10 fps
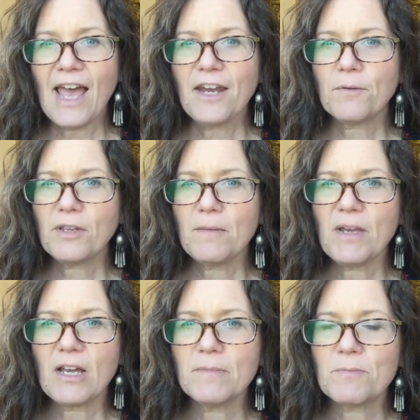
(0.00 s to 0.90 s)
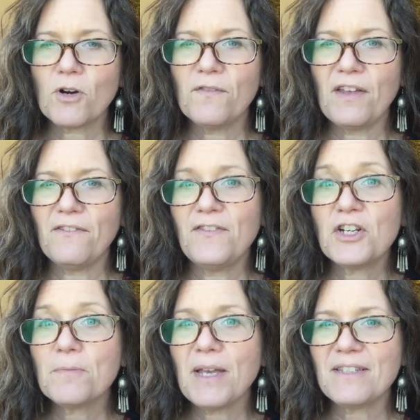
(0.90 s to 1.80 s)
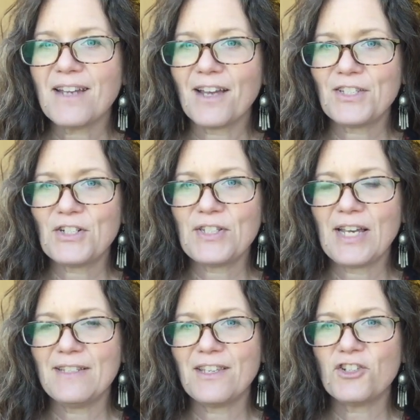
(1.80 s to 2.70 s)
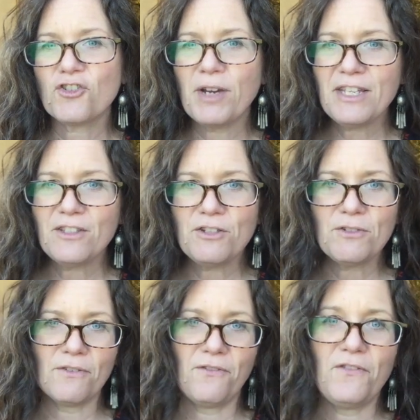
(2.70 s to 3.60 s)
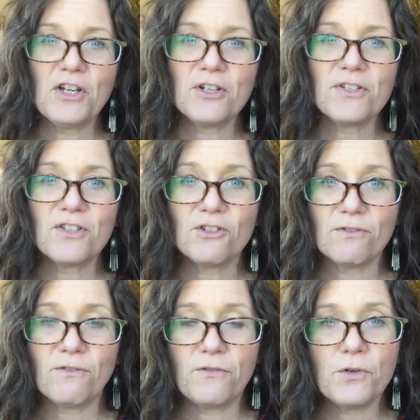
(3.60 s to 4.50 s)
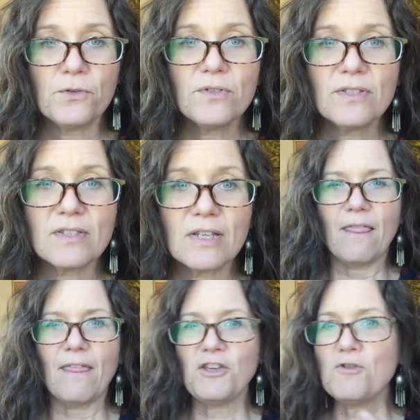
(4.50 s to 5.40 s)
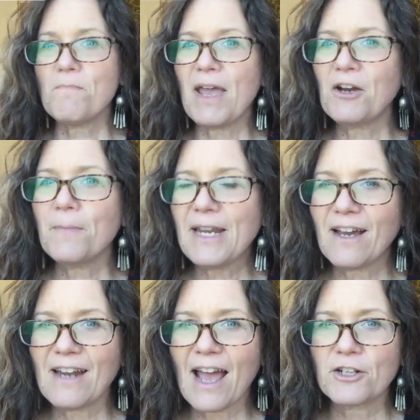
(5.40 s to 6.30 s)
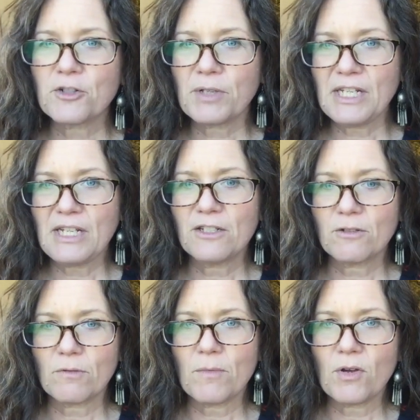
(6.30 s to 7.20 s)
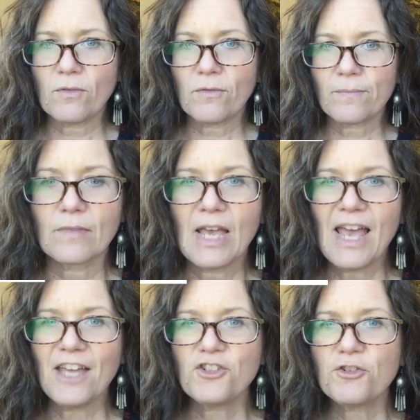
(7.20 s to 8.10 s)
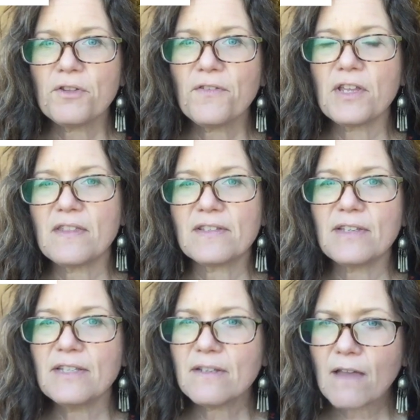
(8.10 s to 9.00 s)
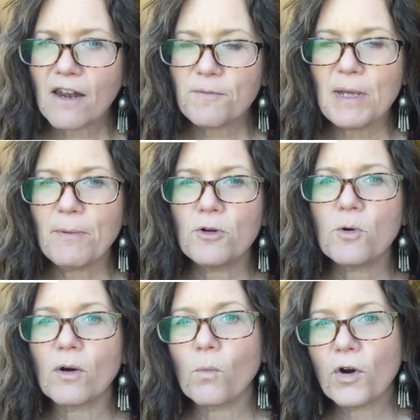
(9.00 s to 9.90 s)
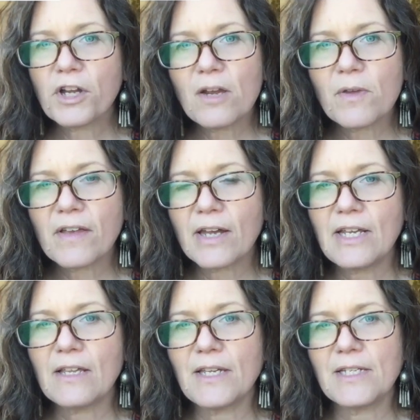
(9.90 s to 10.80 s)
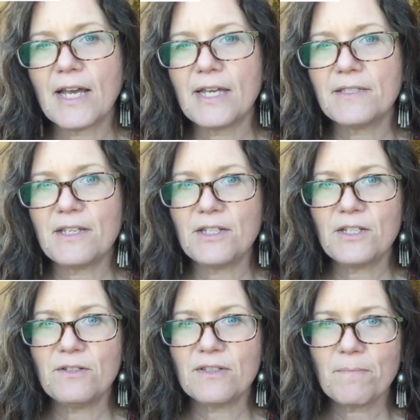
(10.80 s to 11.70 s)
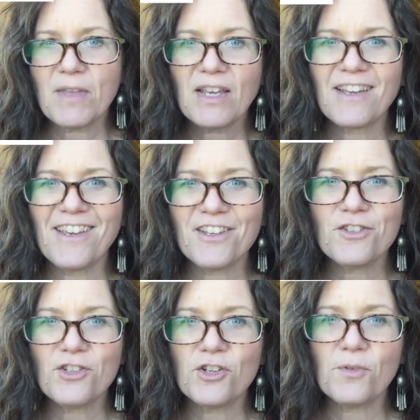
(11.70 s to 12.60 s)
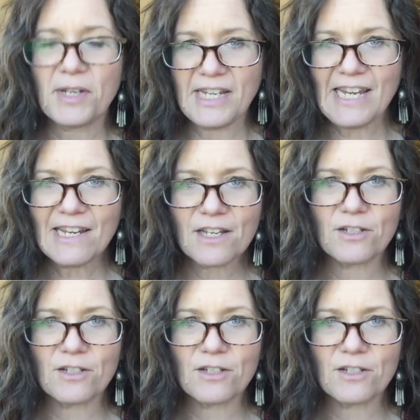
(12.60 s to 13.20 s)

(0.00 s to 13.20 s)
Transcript: And it really becomes more of a fear-based exercise that trains you to fear certain foods that you may or may not actually need to remove. And truthfully, this leads a lot of people who are working with gut healing diets into something akin to an eating